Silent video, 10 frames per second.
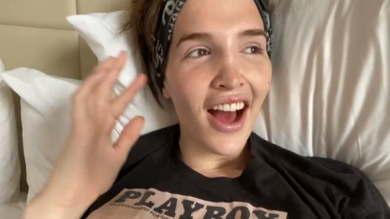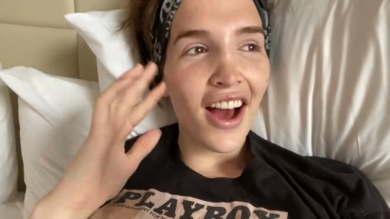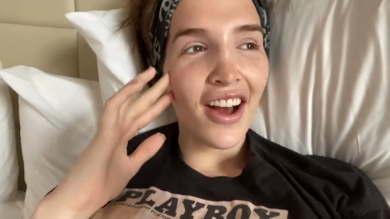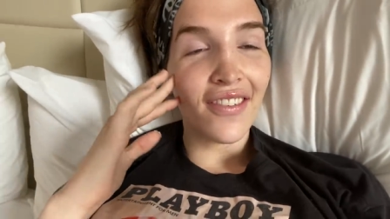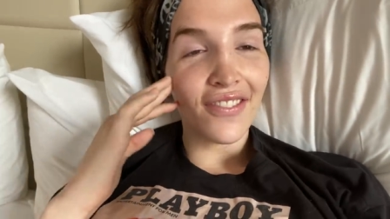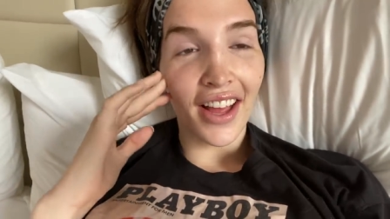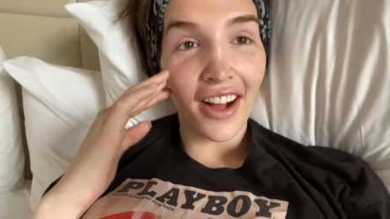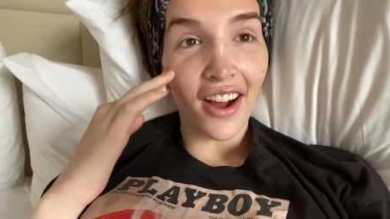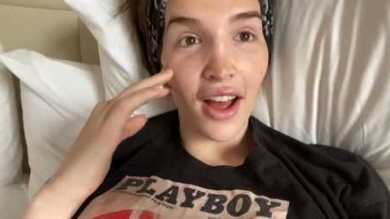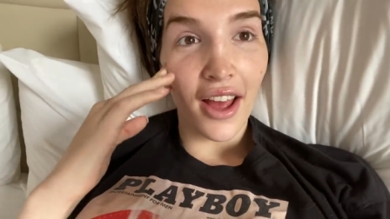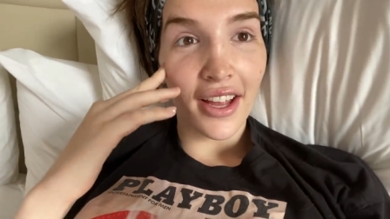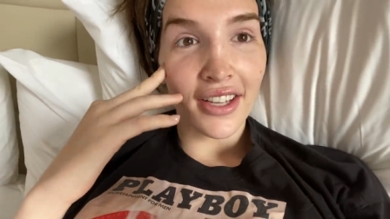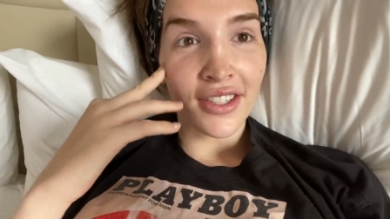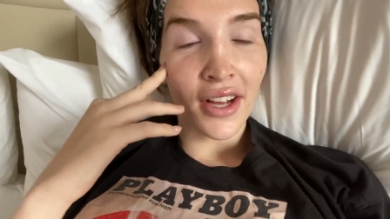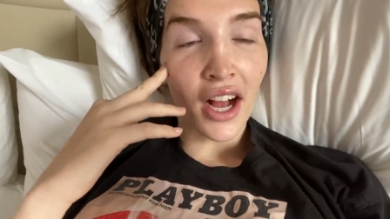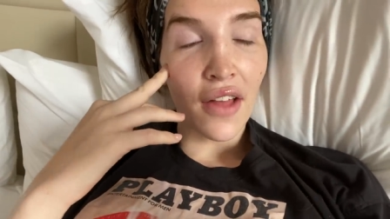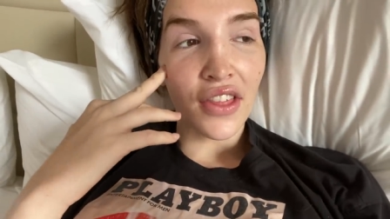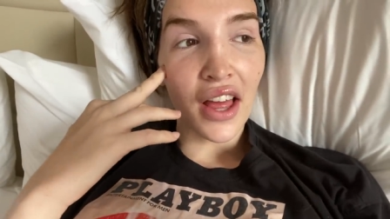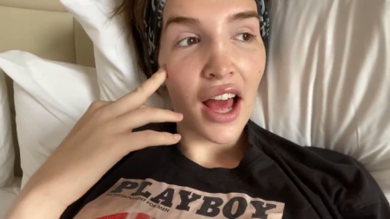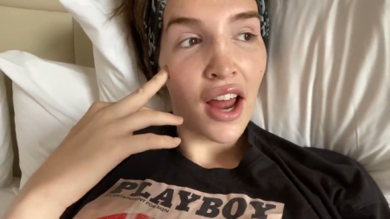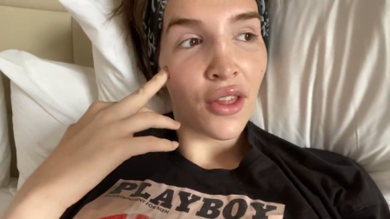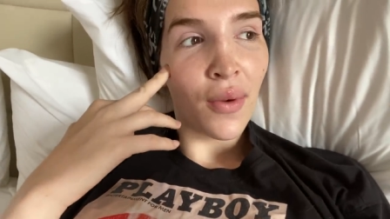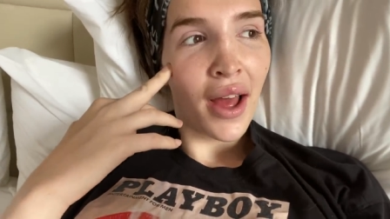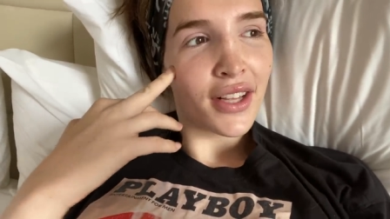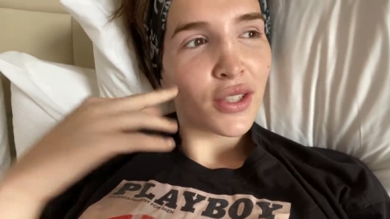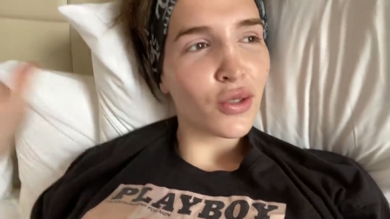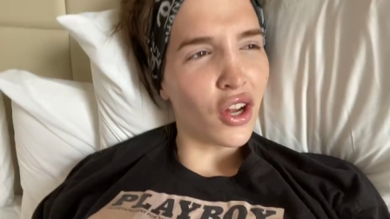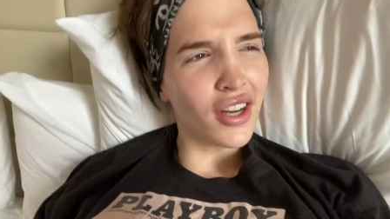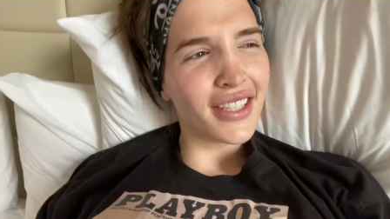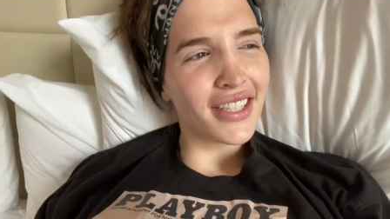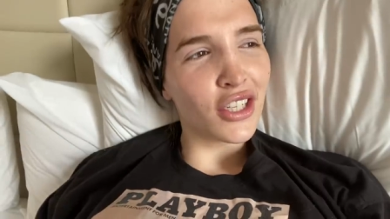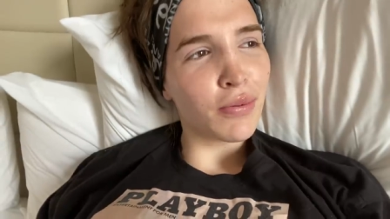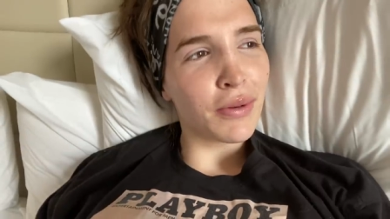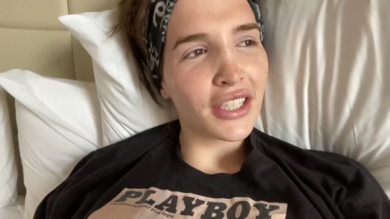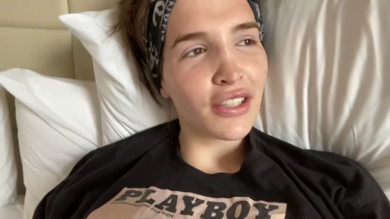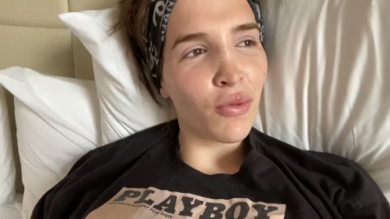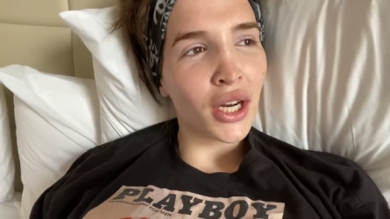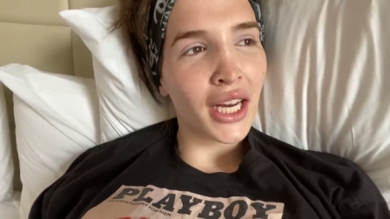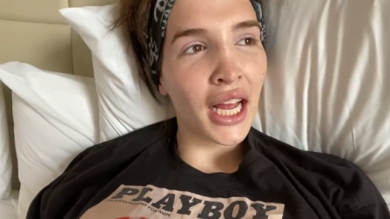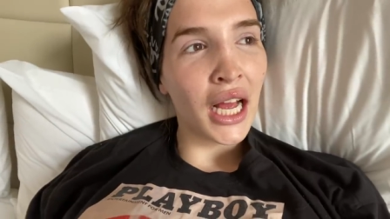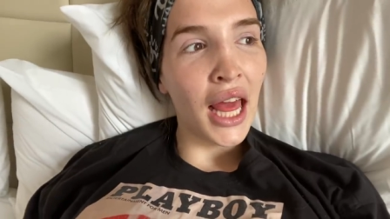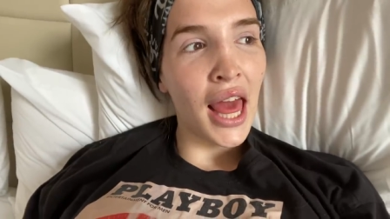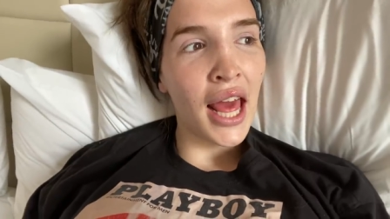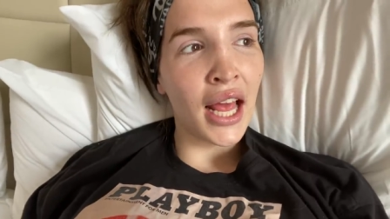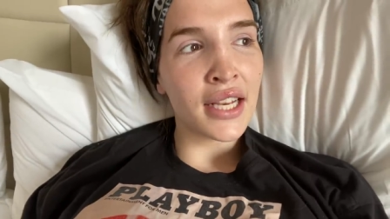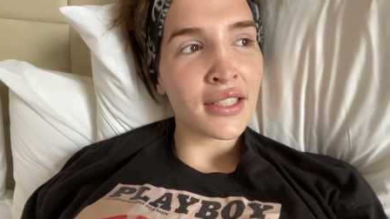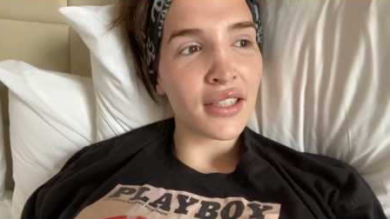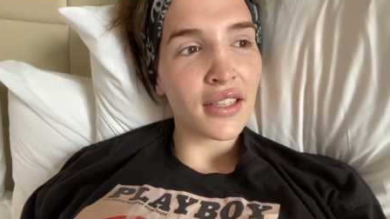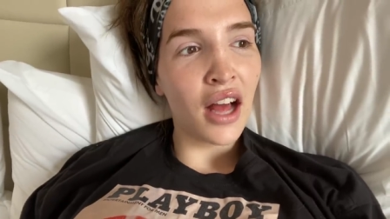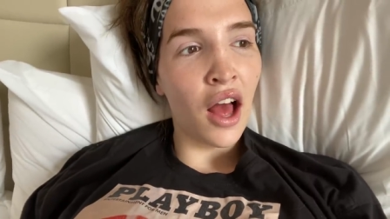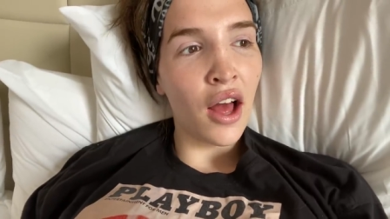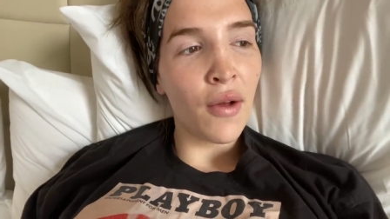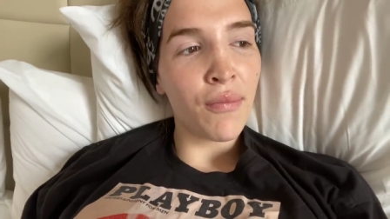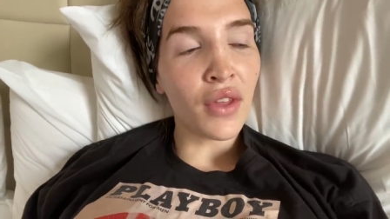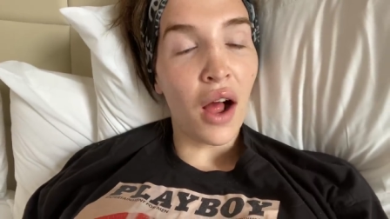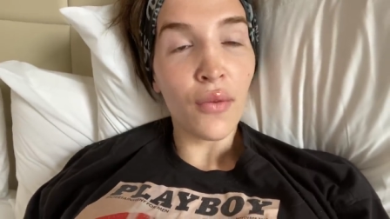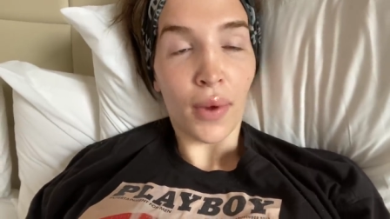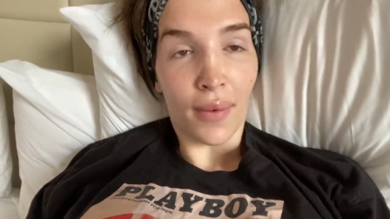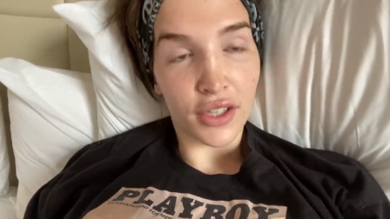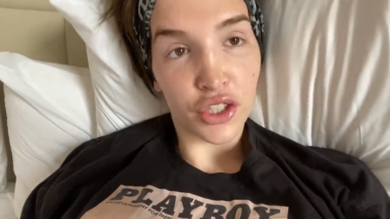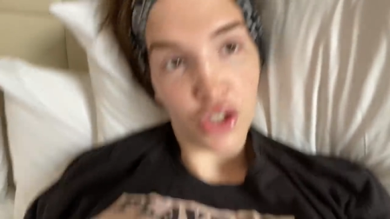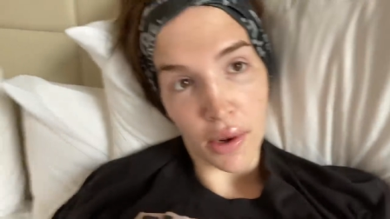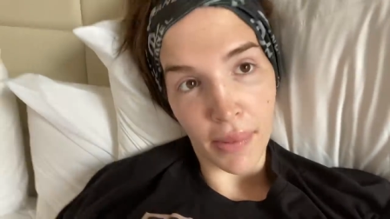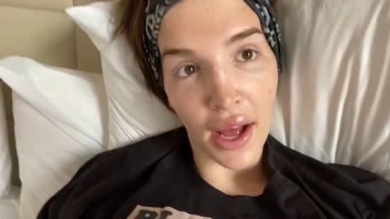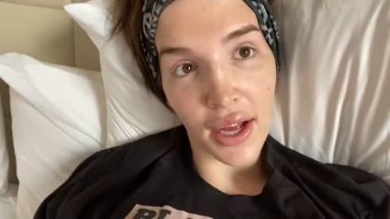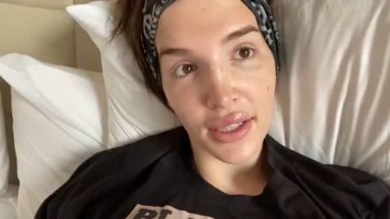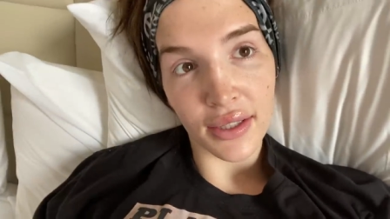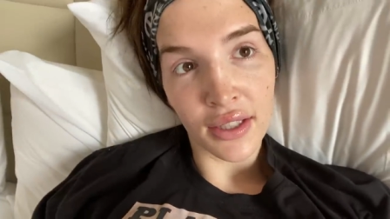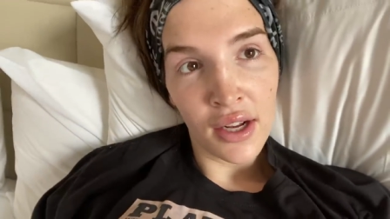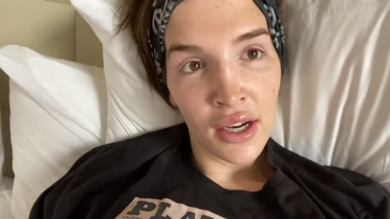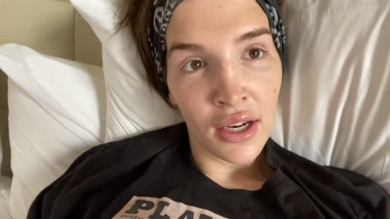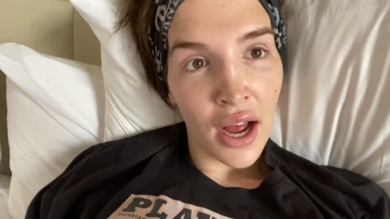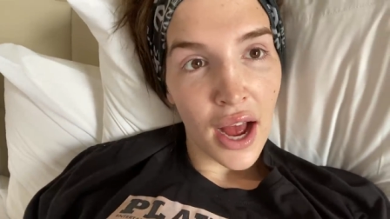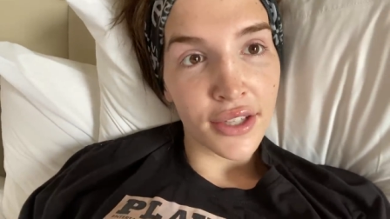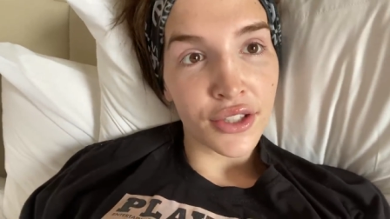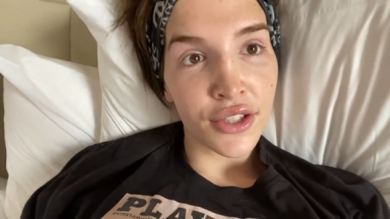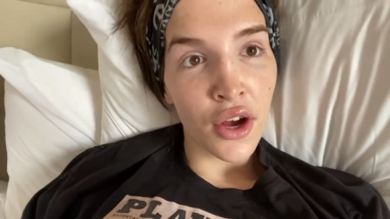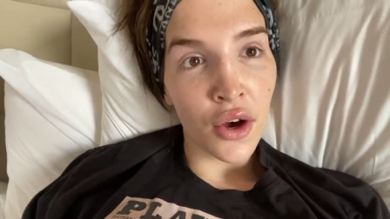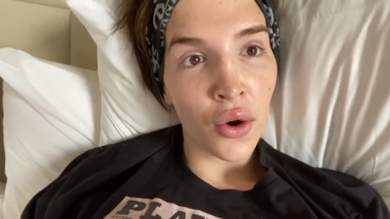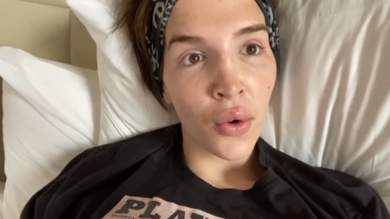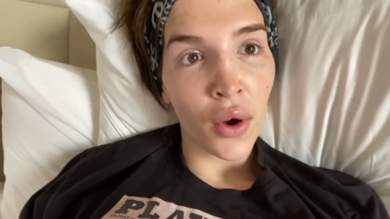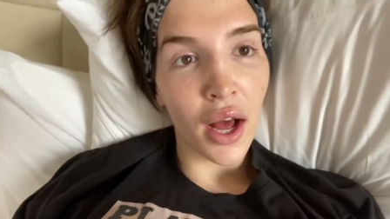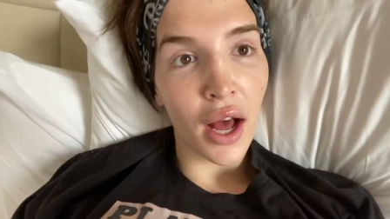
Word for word: thank God. So I got that out of the way. So it was honestly such a productive morning, and we walked to Starbucks. And so